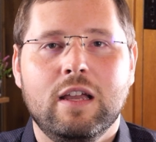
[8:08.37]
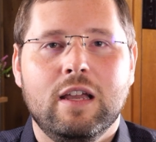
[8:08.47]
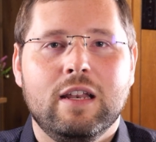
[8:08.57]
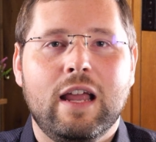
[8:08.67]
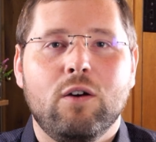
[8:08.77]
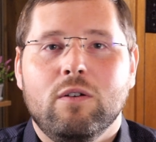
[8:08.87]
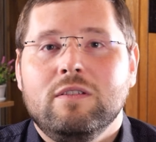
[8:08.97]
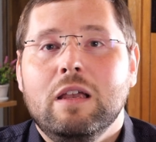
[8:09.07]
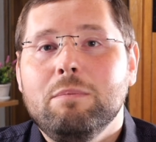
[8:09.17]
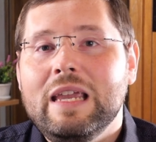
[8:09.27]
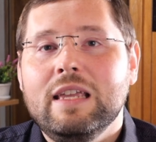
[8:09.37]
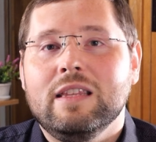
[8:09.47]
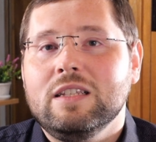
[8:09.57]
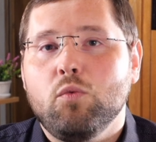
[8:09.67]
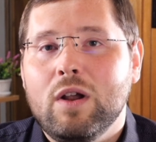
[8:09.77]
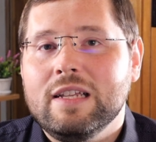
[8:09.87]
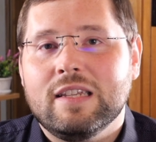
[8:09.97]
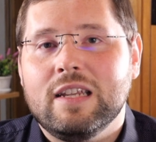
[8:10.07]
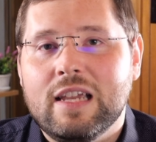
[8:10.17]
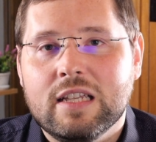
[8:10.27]
Now, to me, this one is
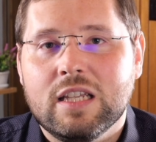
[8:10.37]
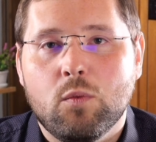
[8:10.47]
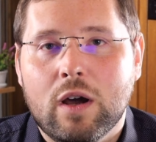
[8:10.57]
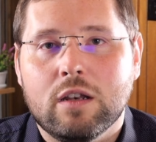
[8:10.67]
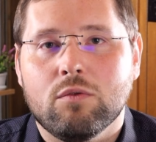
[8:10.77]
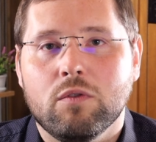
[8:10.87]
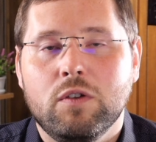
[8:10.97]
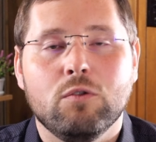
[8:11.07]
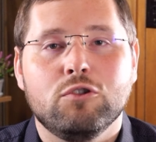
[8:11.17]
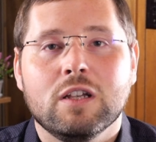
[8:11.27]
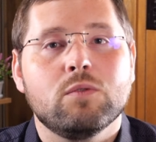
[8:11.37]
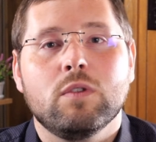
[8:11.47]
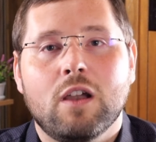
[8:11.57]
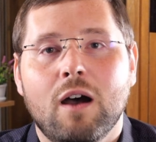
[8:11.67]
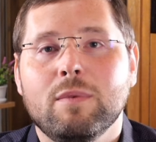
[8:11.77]
an easy one to refute, just with common